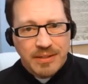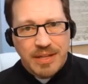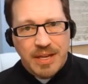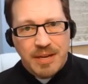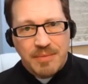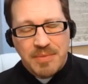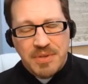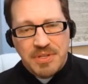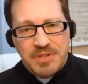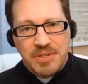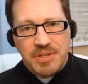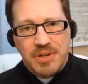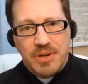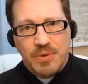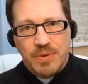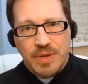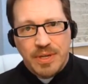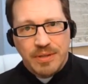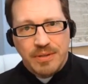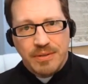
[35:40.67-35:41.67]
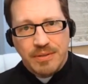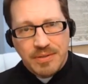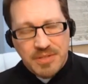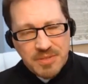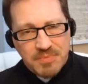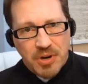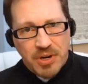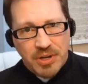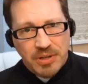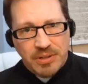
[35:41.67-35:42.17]
That means you go in
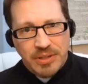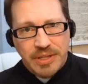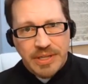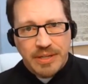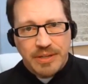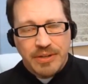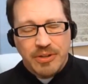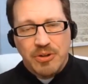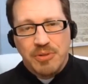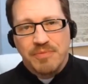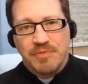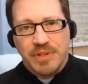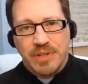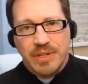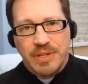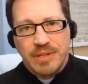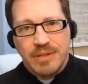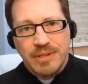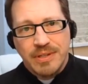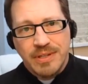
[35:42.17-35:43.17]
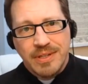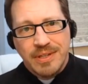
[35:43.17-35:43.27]
smartly and hopefully